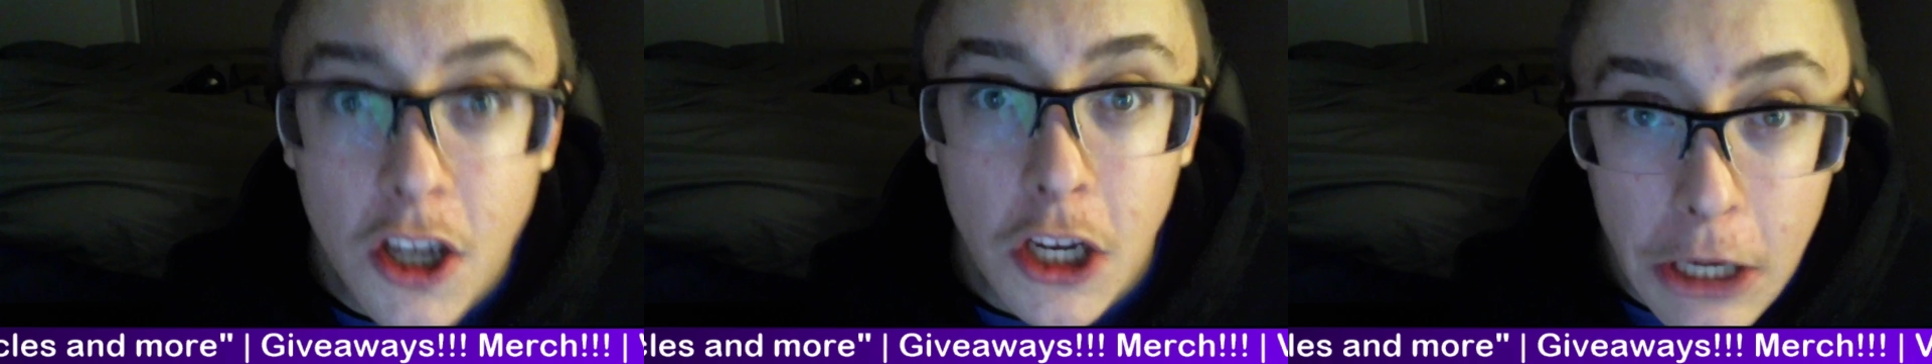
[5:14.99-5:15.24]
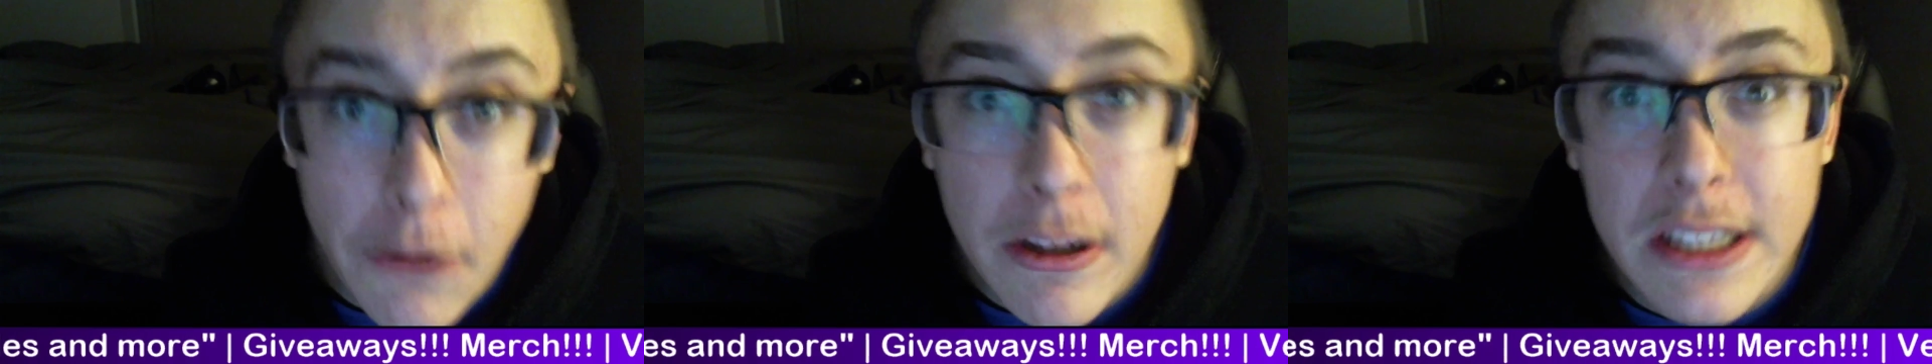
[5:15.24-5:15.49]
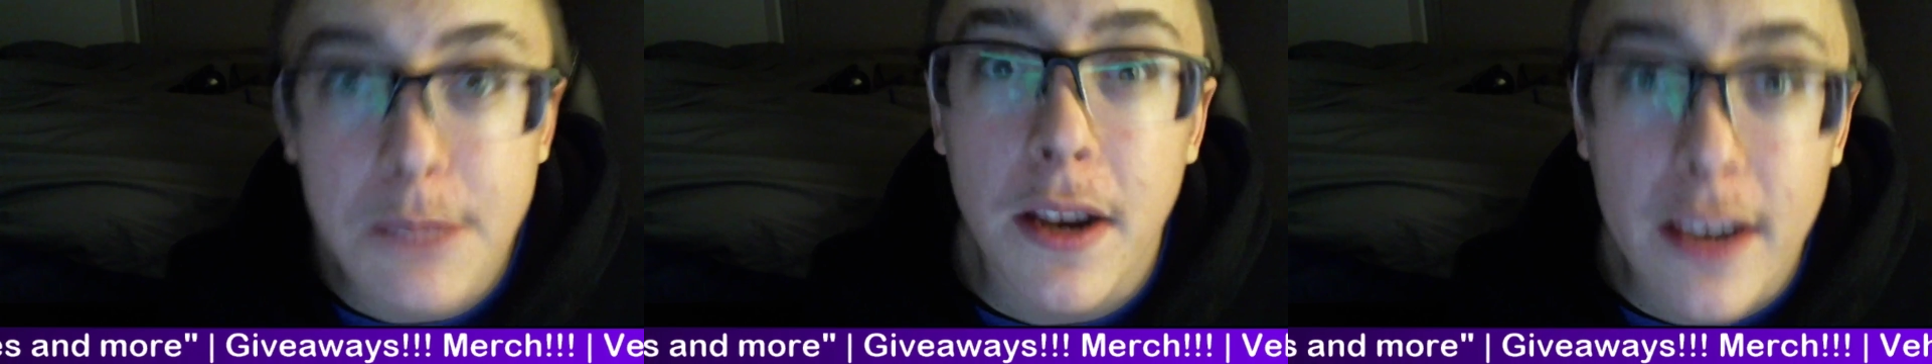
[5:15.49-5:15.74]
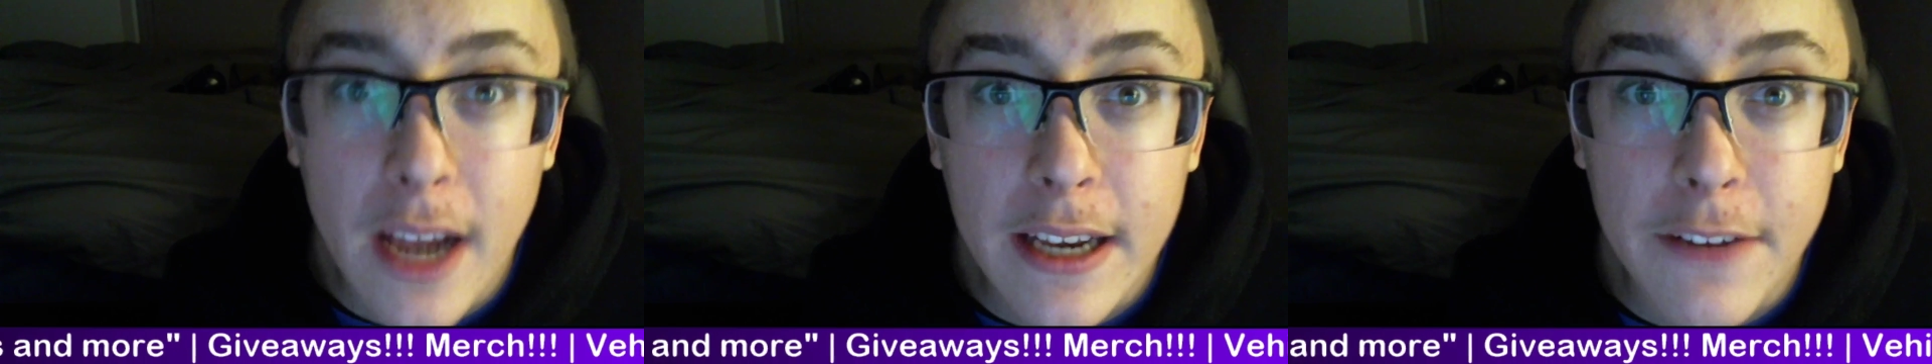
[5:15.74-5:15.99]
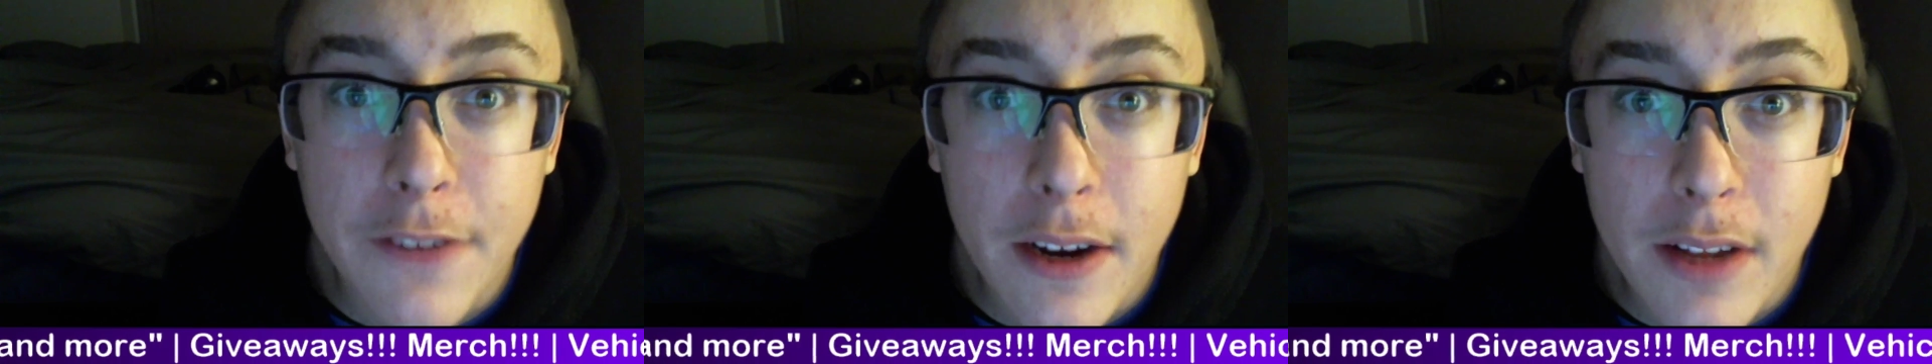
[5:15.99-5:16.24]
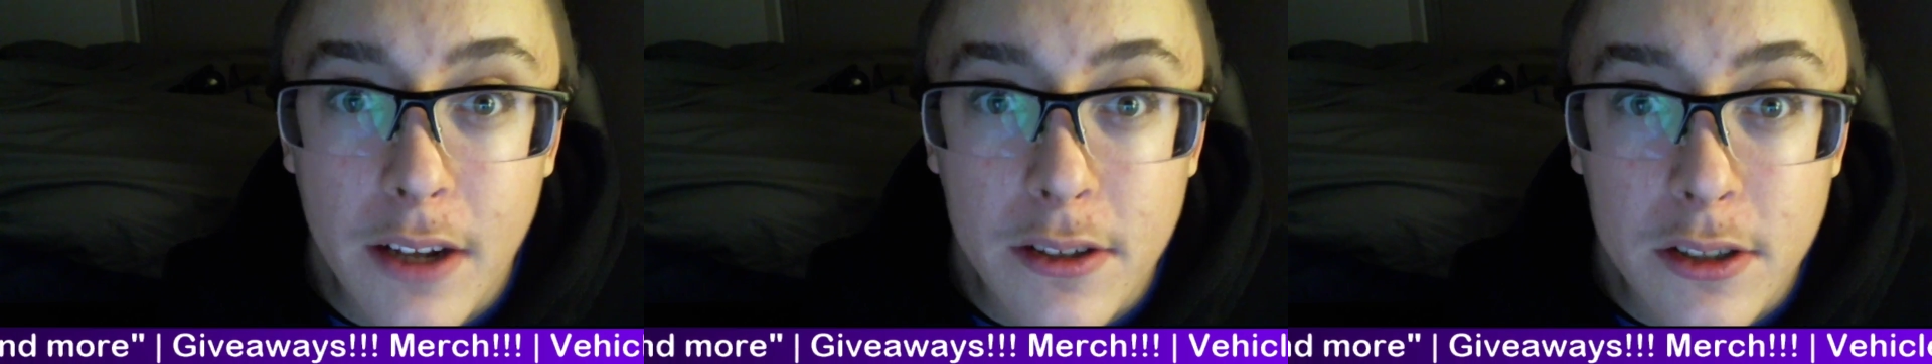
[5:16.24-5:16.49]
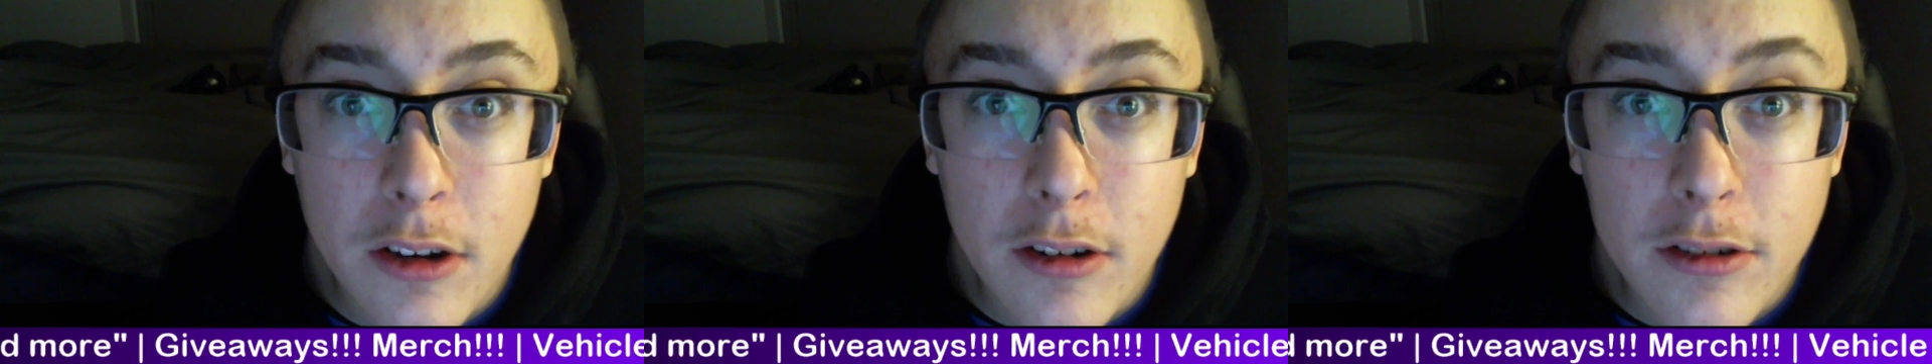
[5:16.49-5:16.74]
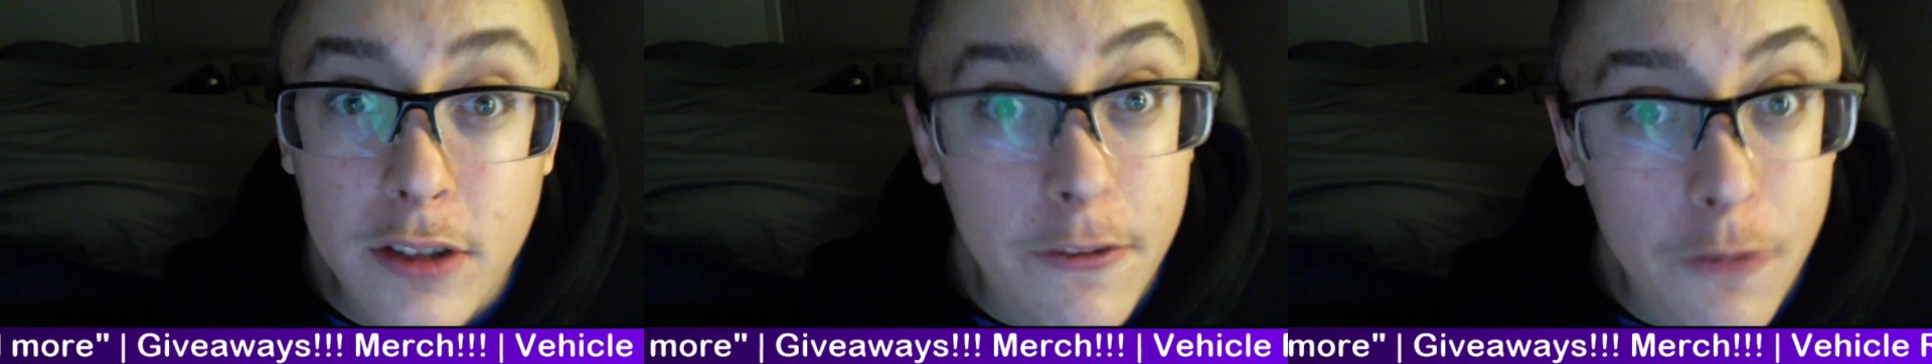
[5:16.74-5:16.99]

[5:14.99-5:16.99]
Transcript: You can spend $95,000 on a